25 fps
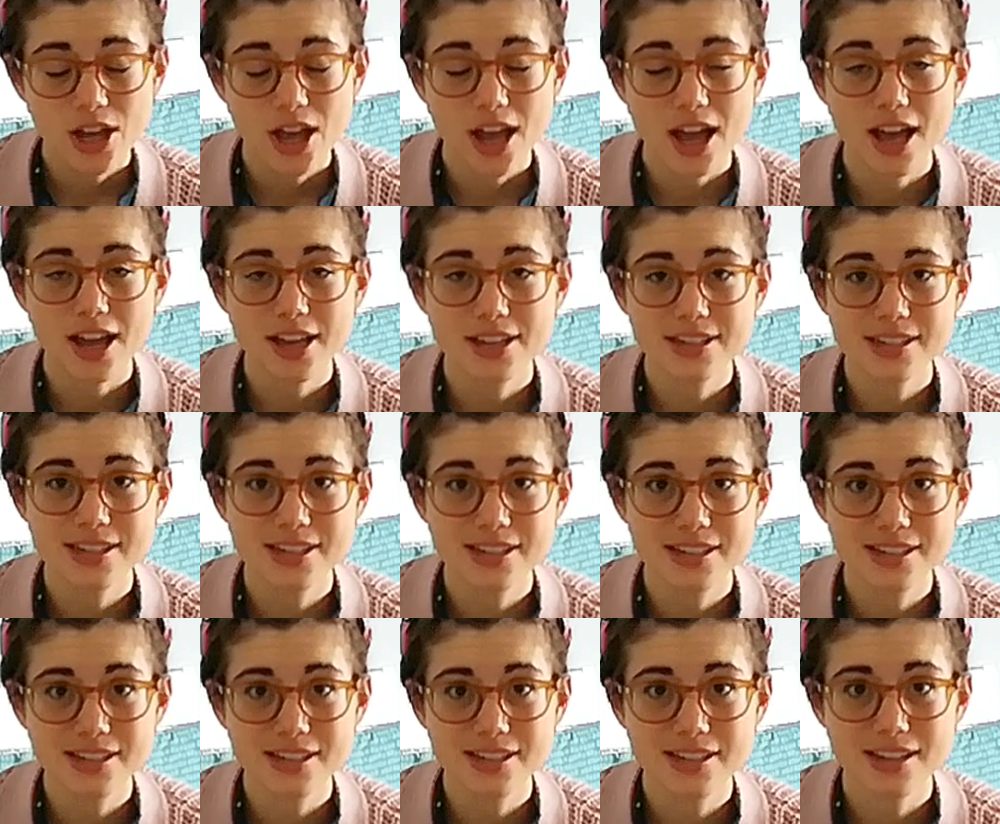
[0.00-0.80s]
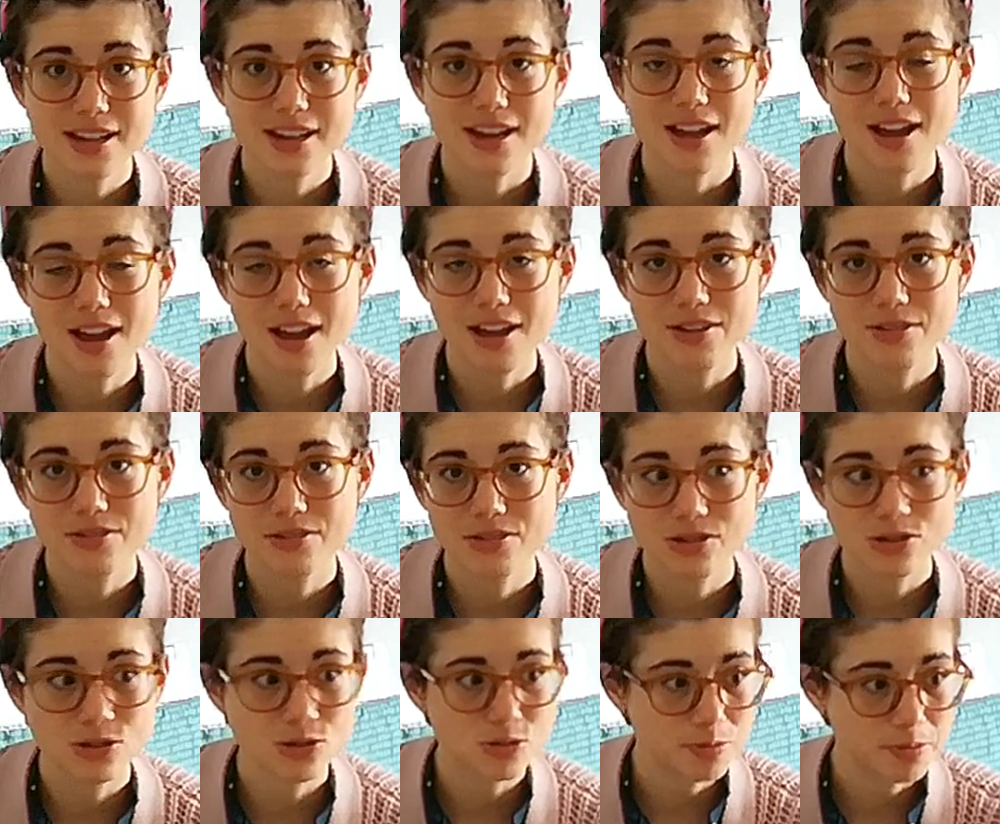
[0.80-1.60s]
She's a
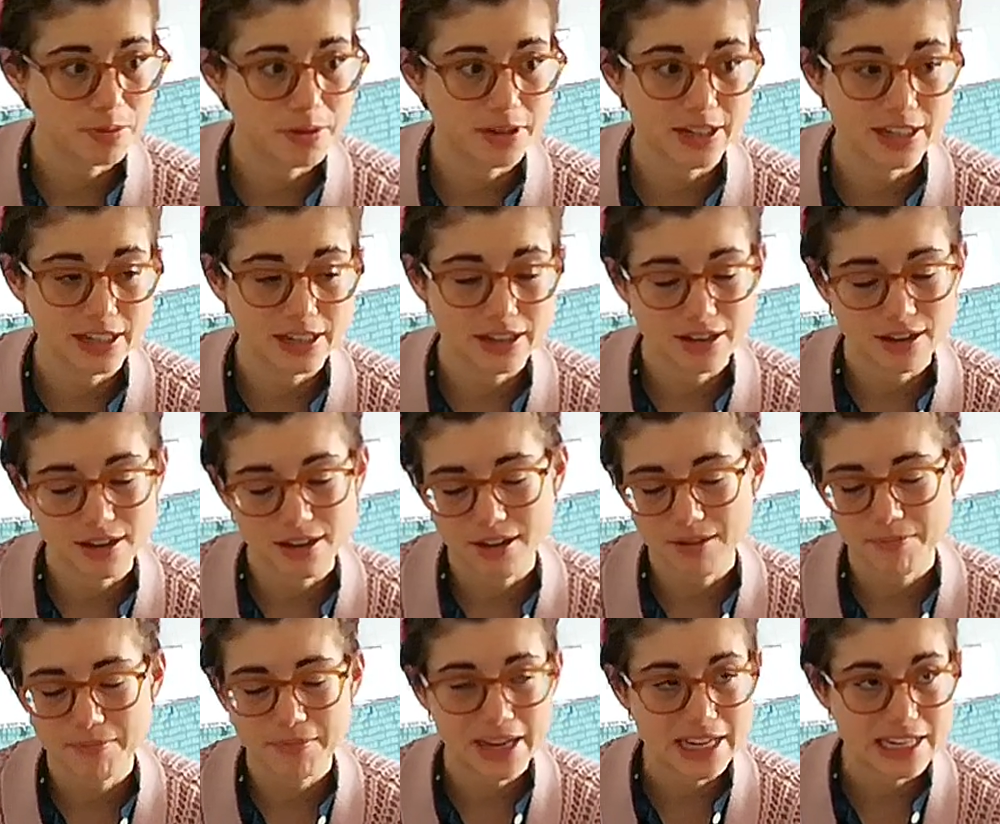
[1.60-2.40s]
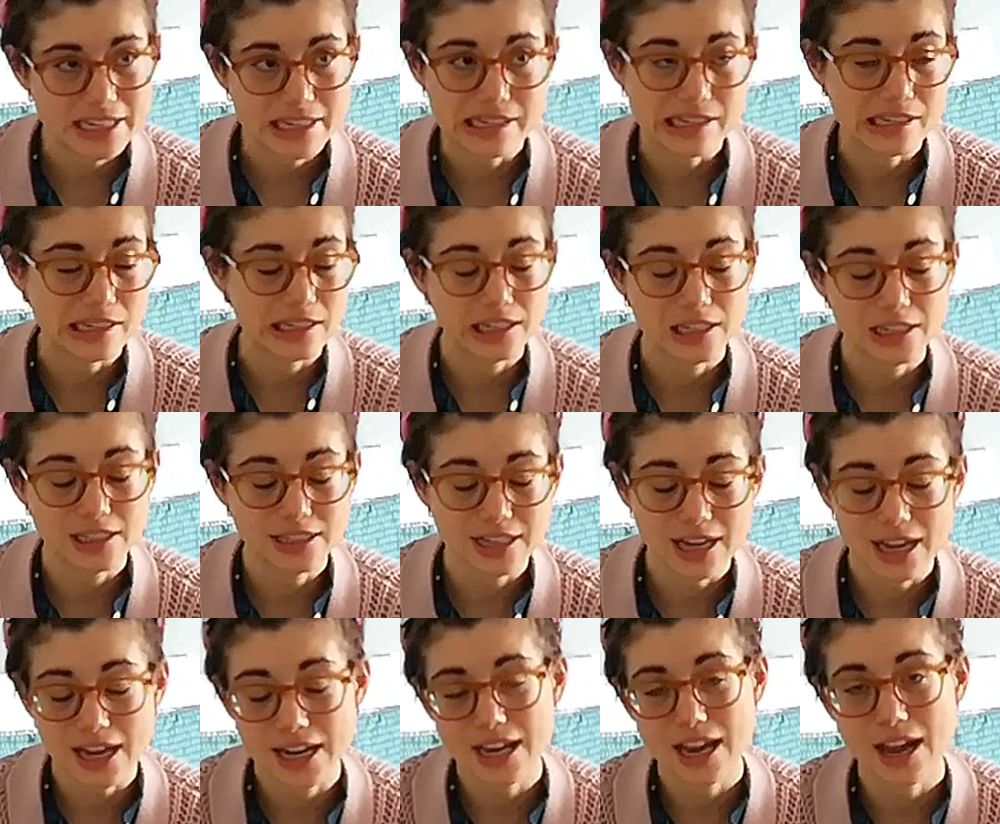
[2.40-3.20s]
super amazing
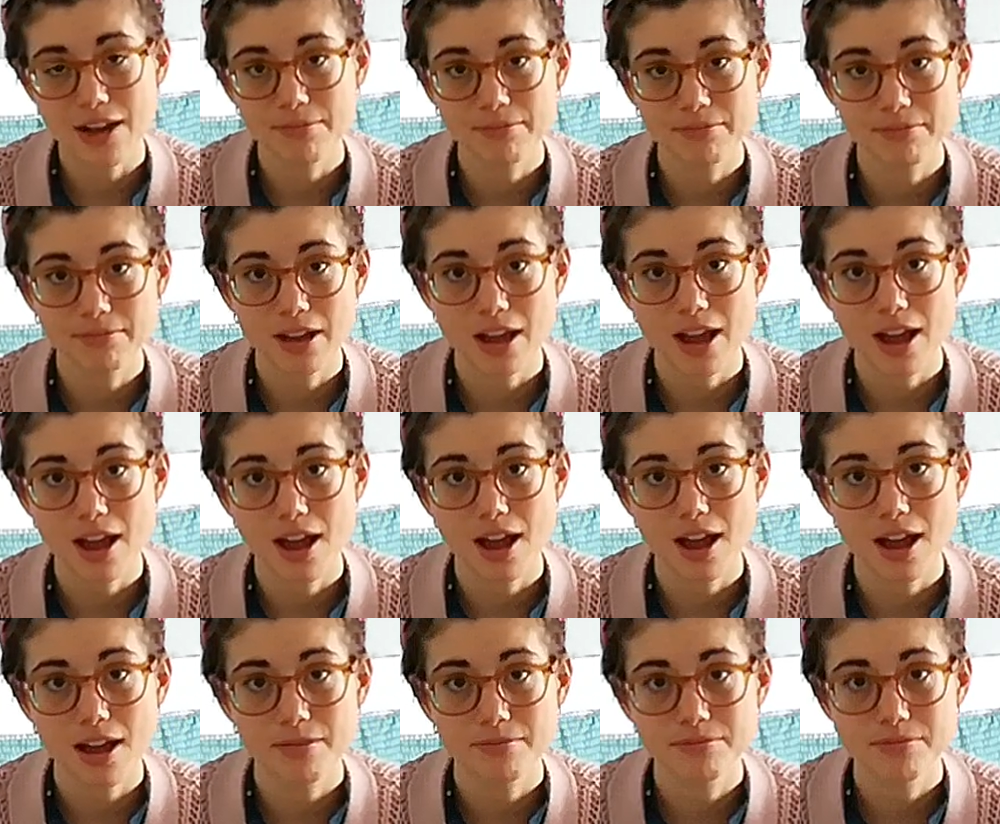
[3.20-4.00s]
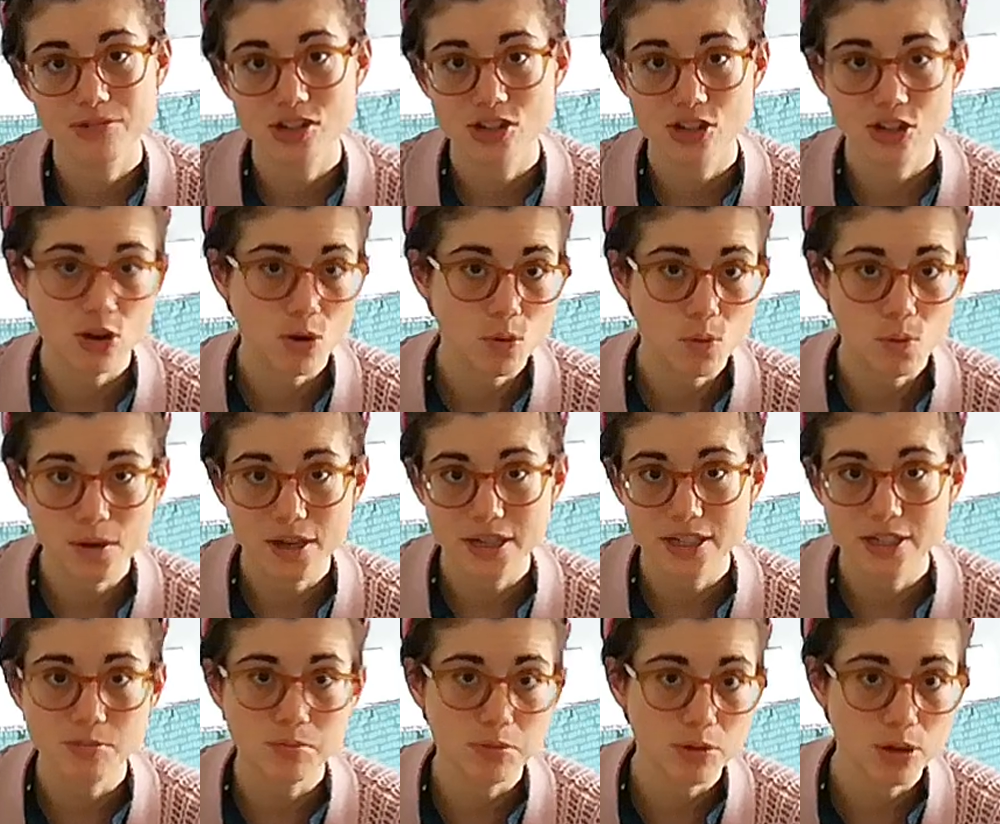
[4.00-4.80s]
Italian
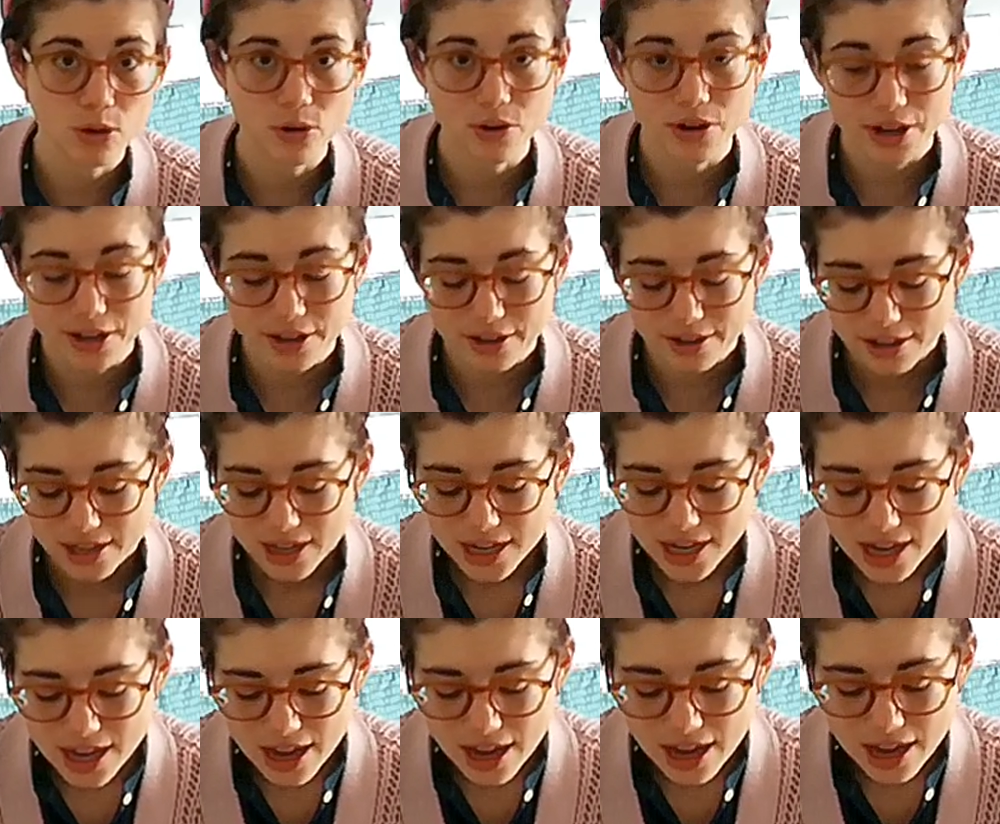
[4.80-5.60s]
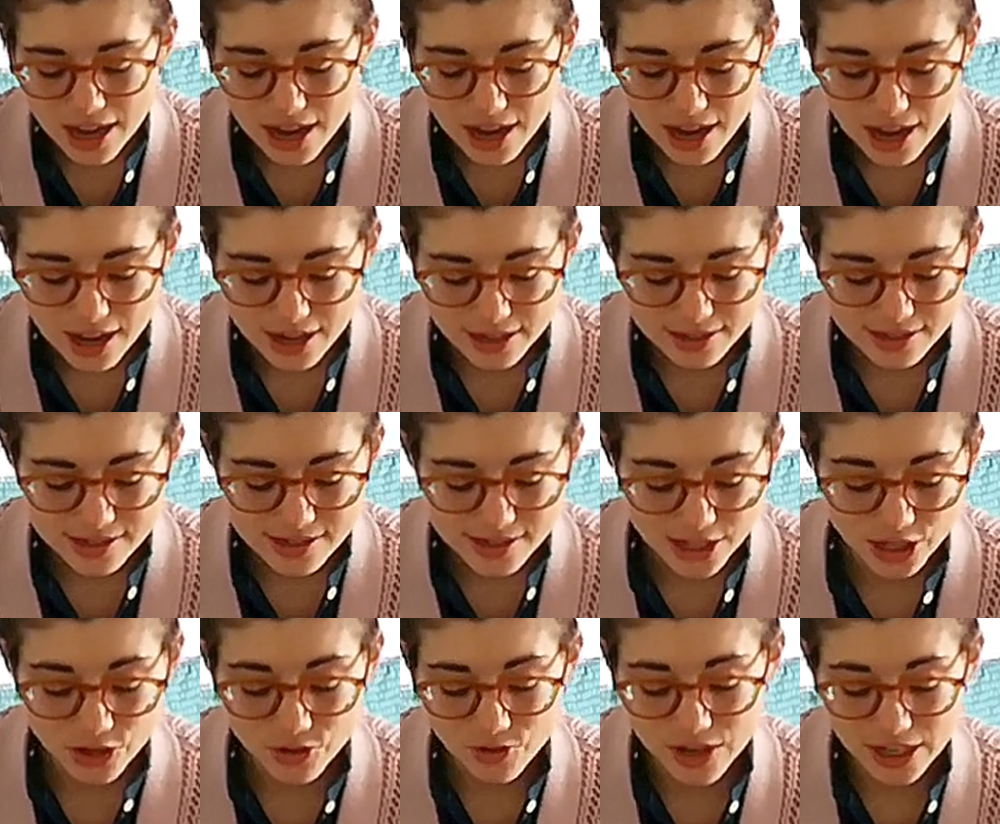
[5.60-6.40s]
sewist blogger, and she
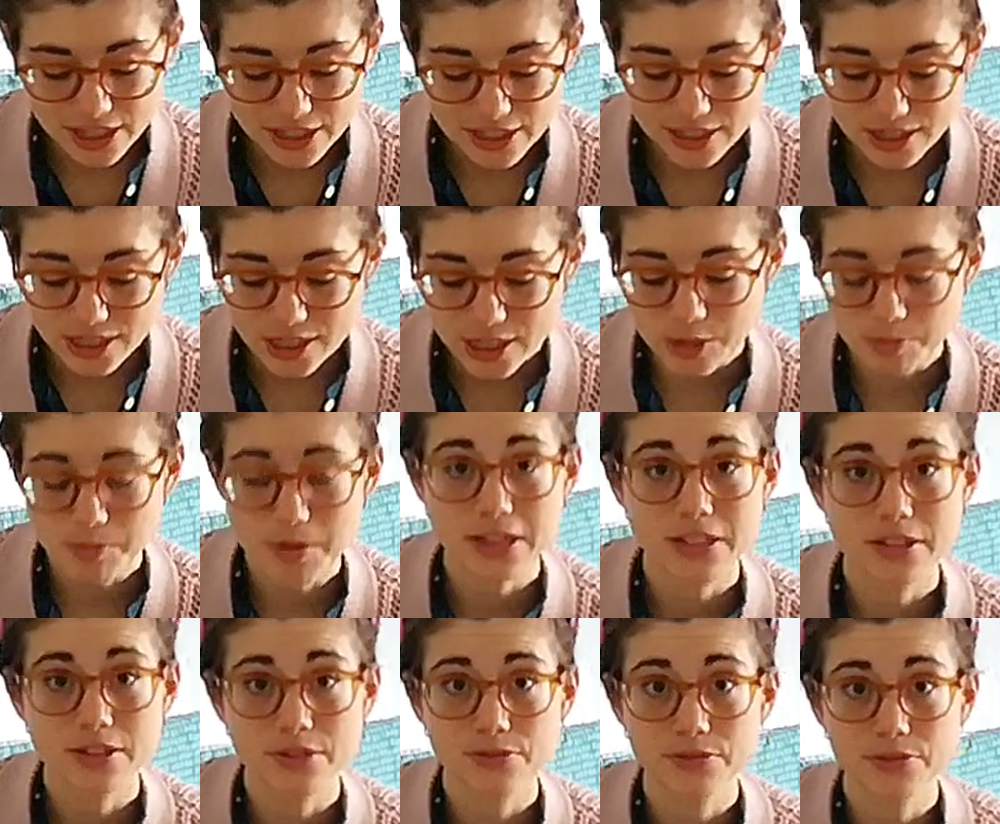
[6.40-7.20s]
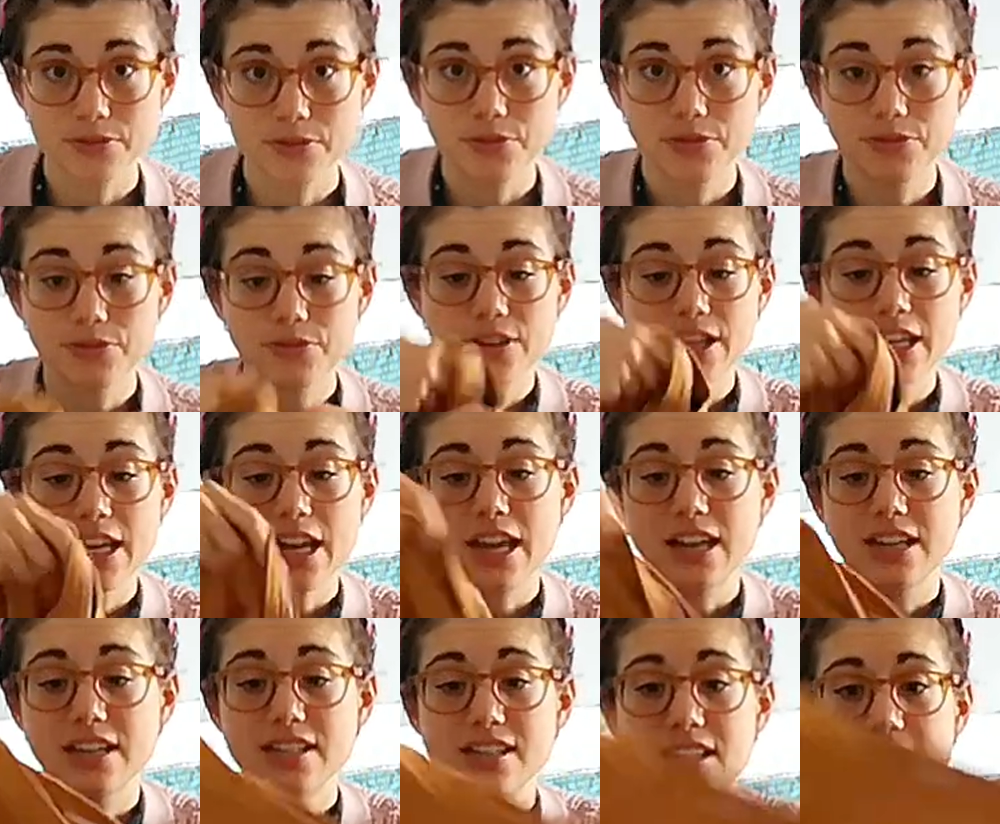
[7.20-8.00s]
created this pattern for free,
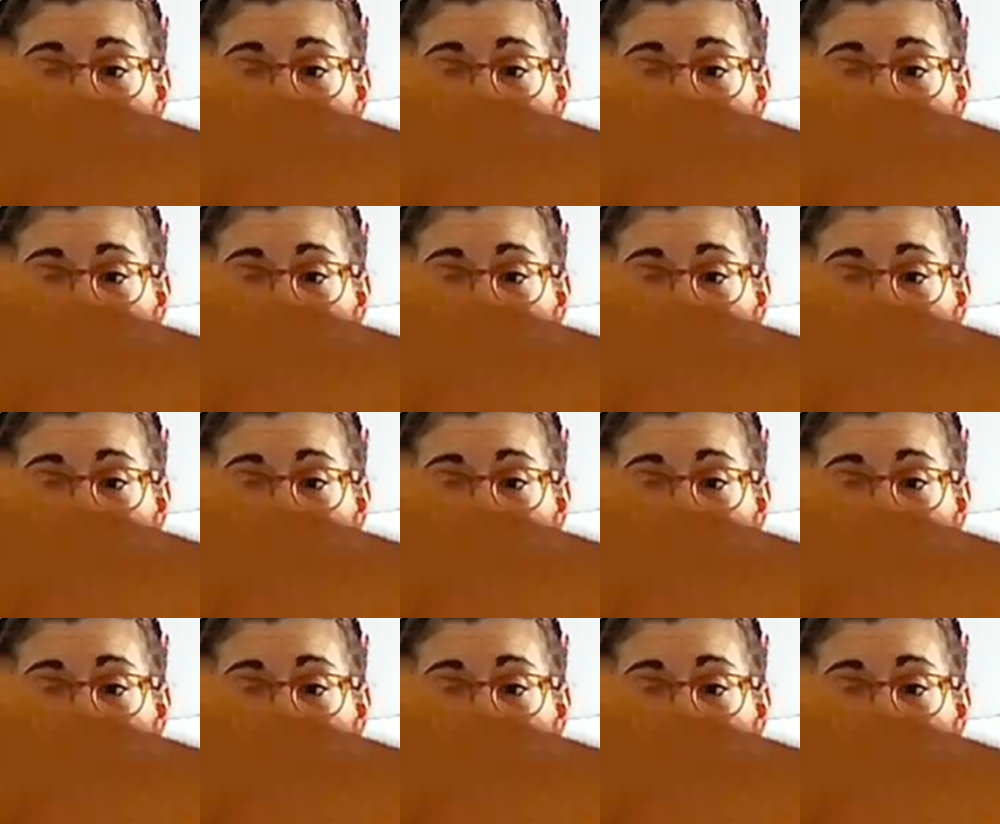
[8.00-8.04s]
and it's like a